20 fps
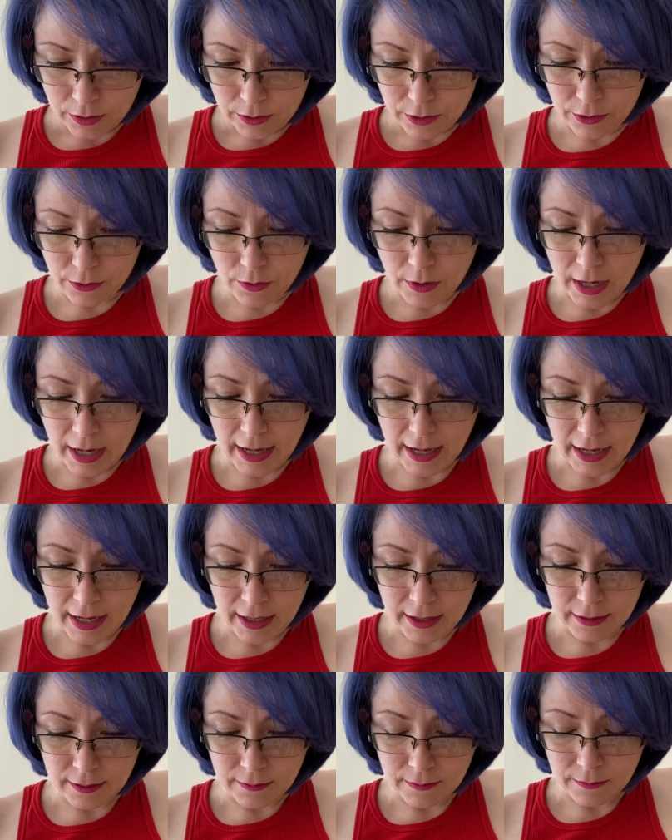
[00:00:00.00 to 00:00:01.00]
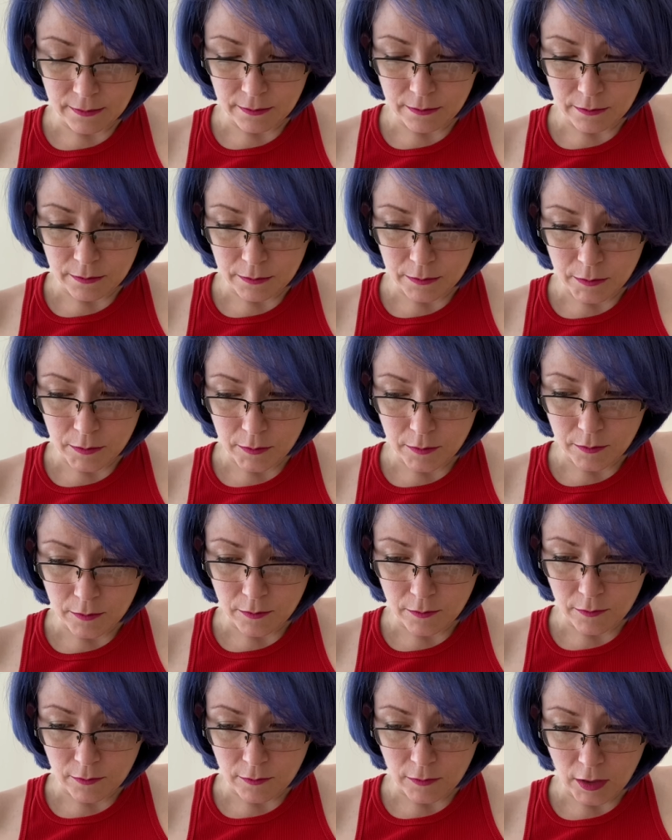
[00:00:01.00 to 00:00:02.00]
you can't
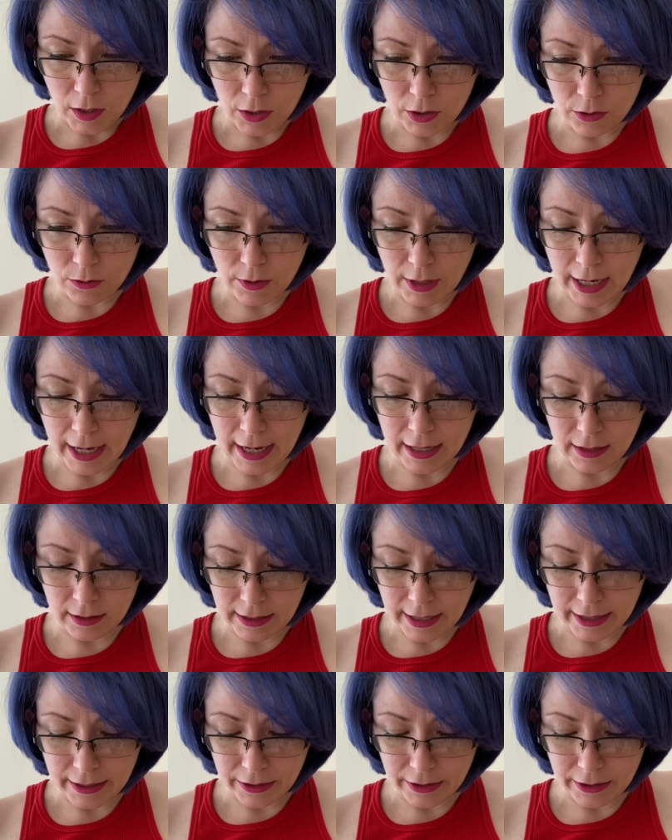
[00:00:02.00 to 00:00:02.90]
allow